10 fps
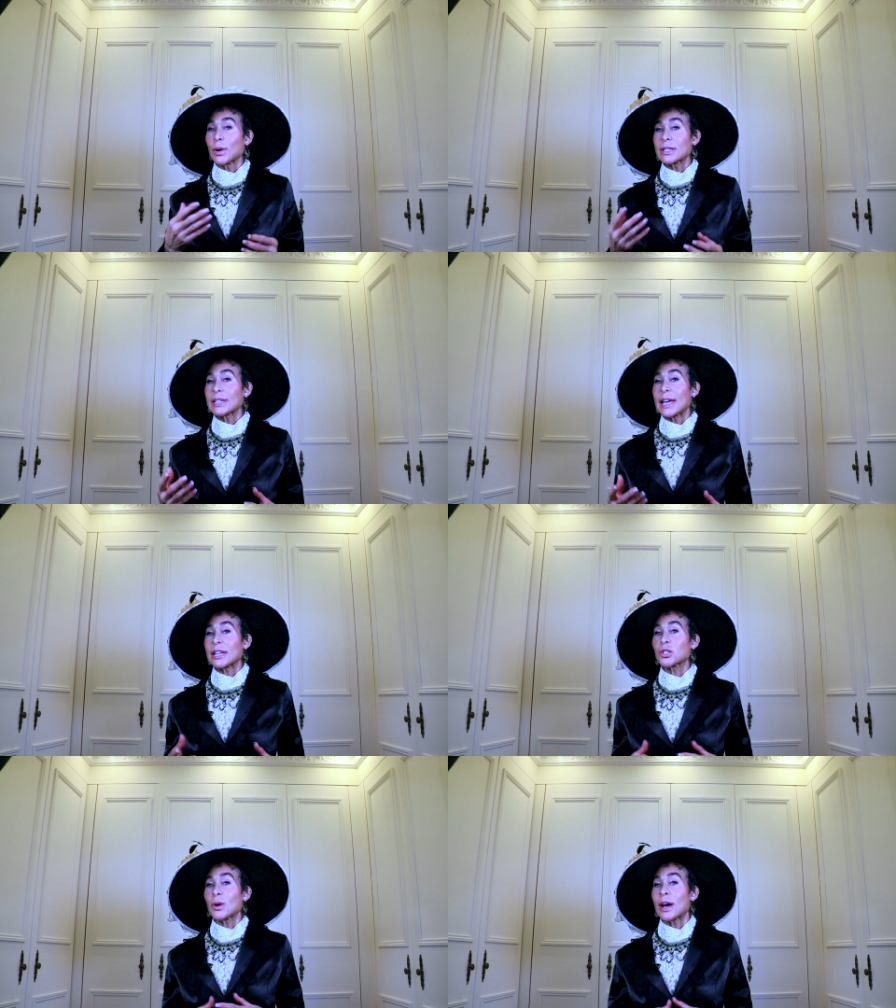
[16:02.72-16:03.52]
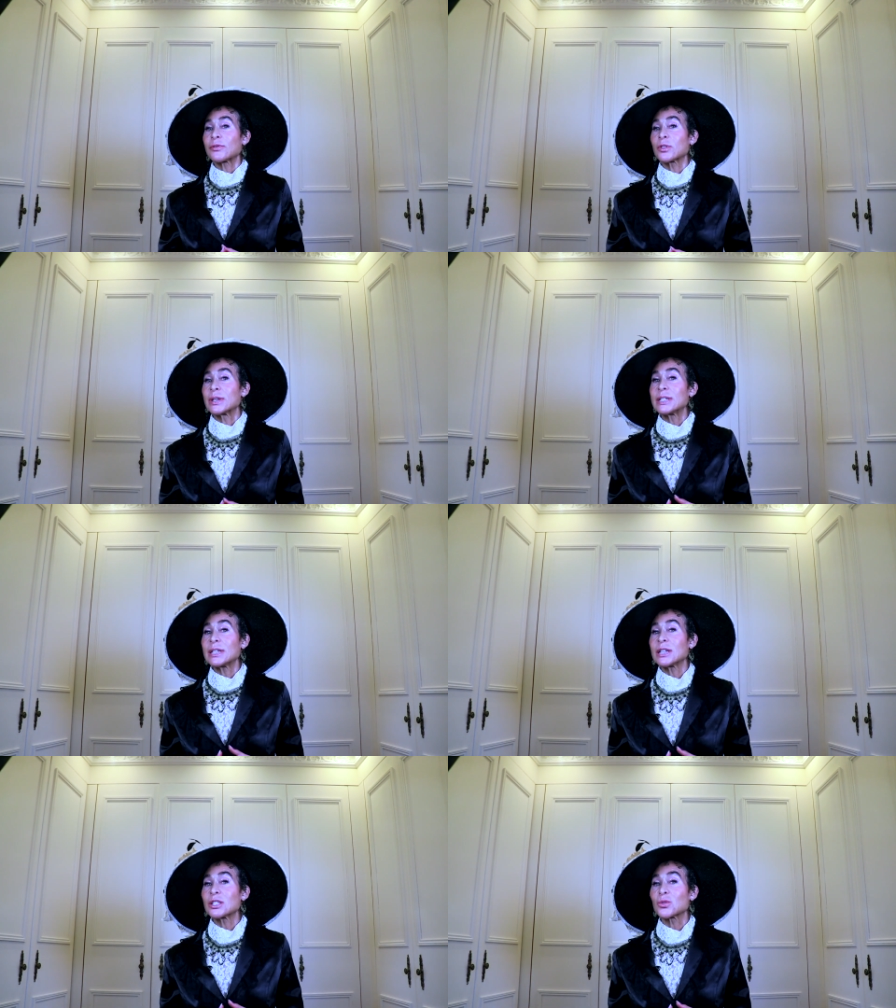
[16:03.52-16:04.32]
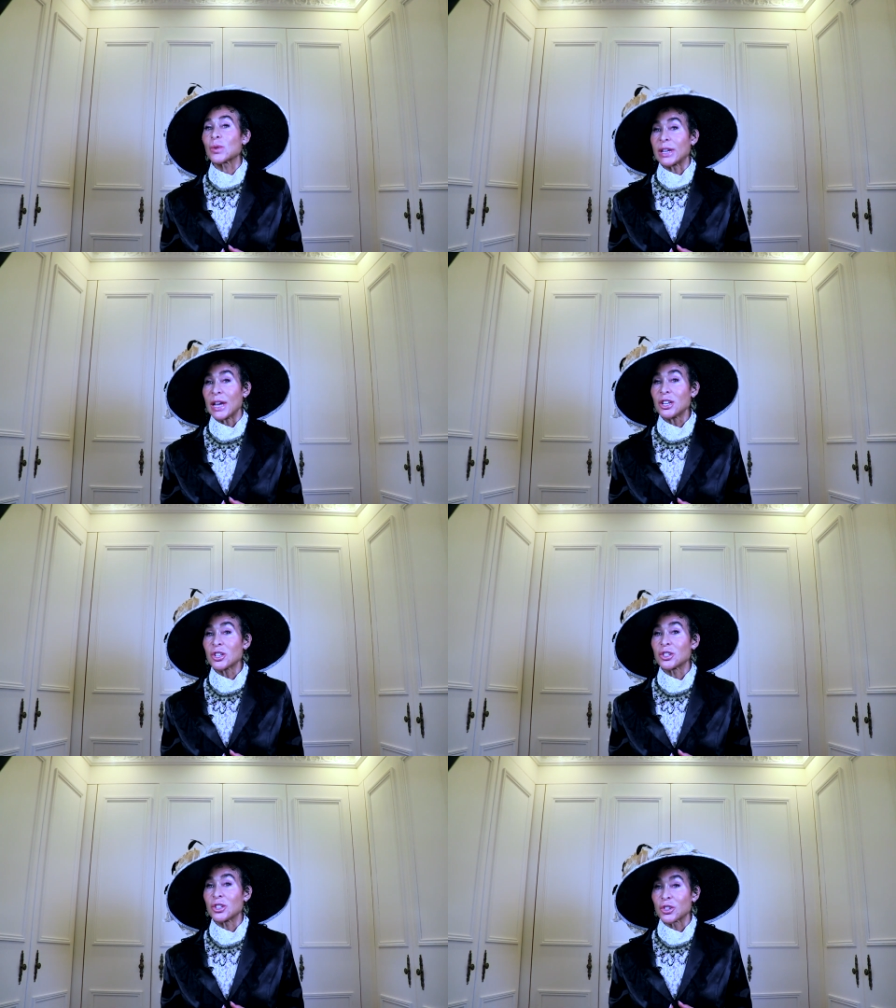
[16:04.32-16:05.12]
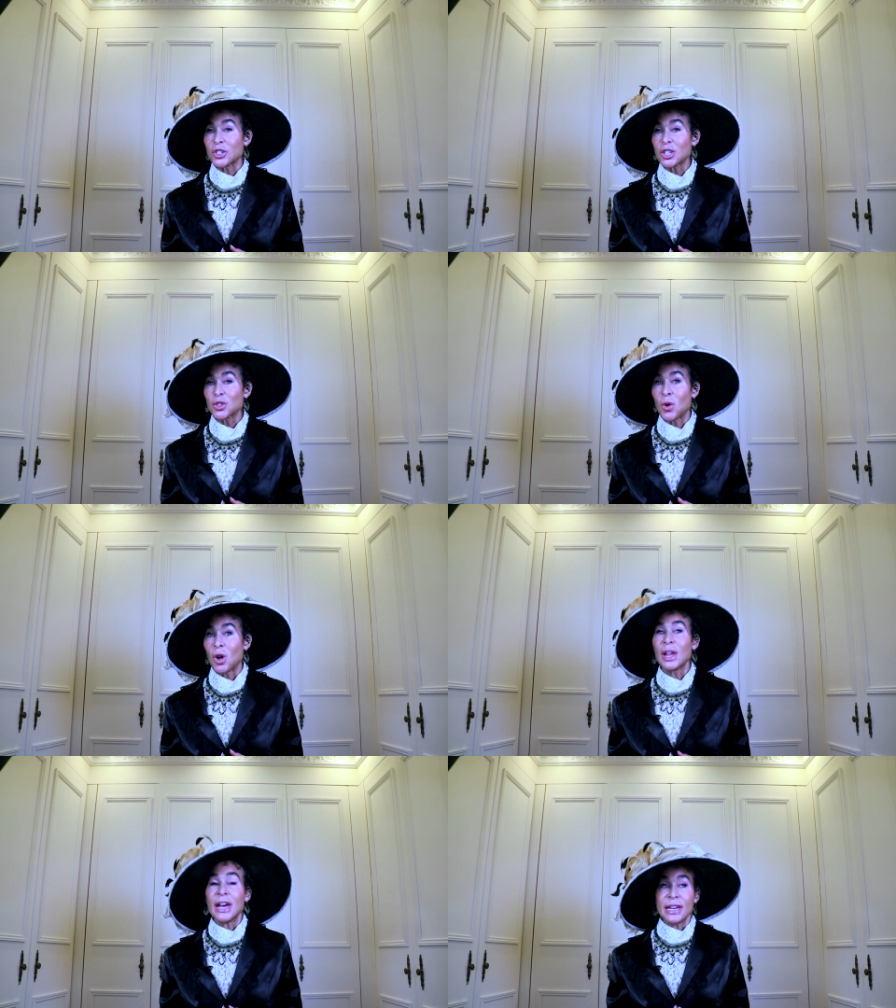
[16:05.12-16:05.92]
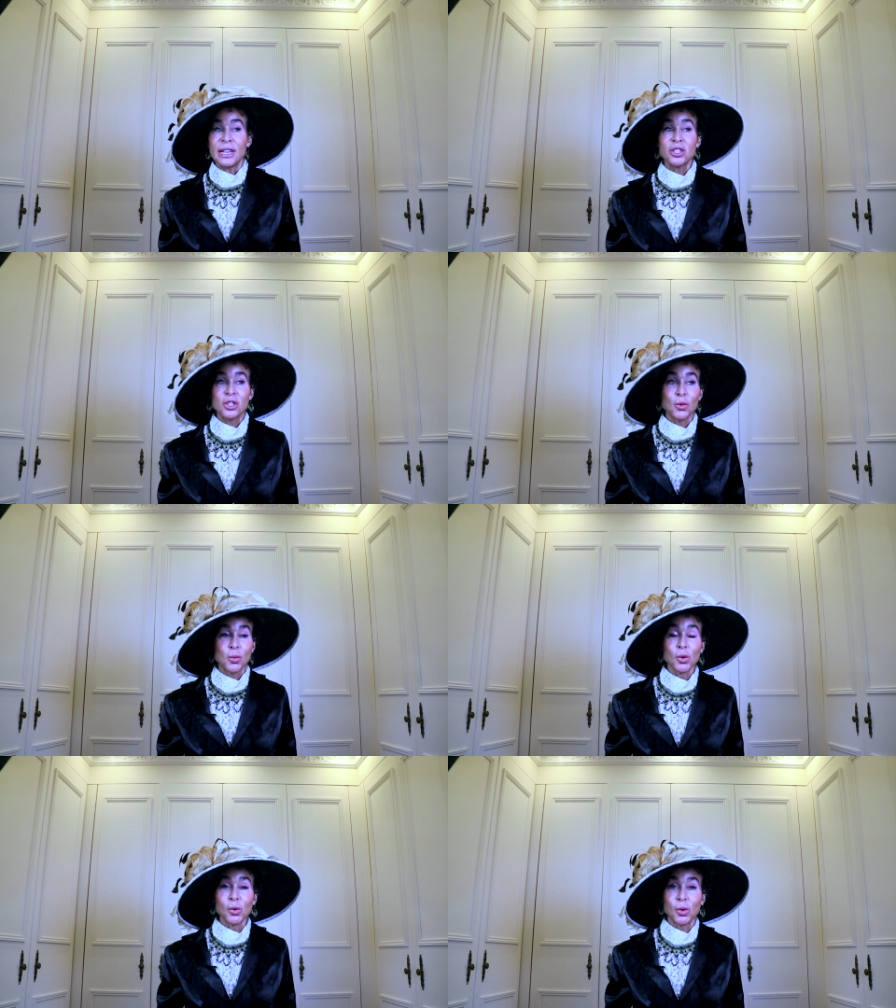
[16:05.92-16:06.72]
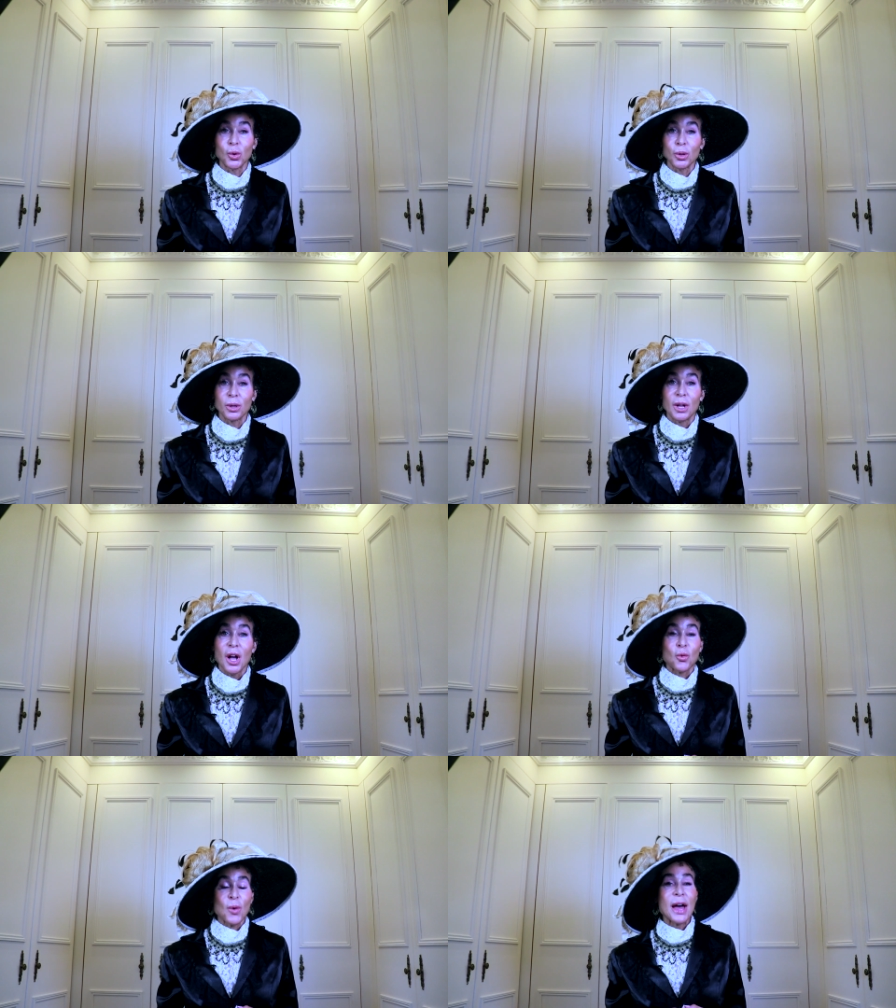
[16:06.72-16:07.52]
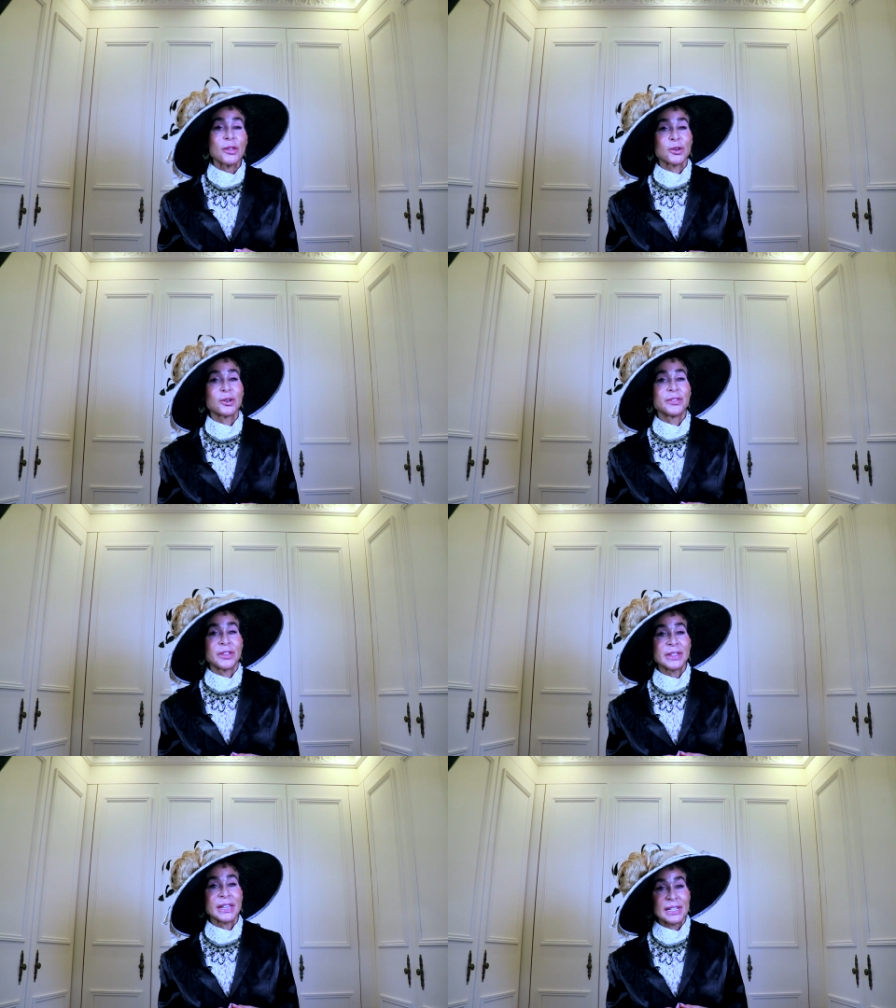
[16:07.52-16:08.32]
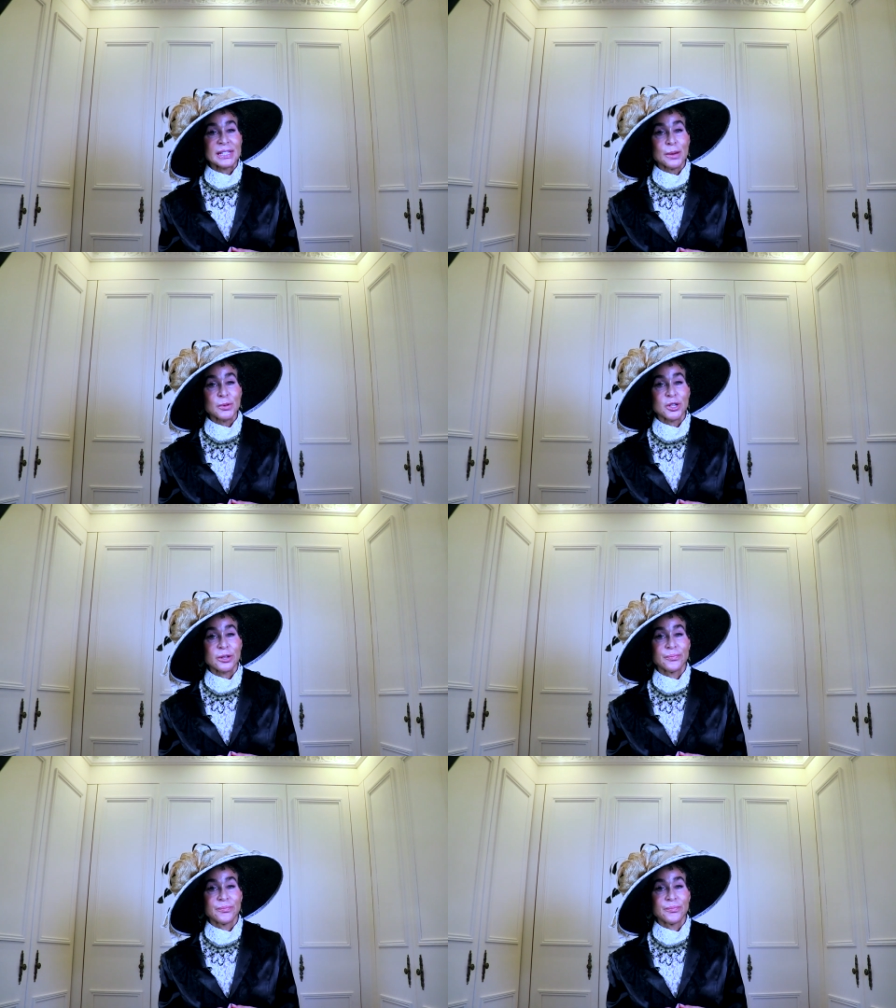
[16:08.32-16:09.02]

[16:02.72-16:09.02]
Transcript: breast cancer after intense radiation to your chest wall is the rule rather than the exception.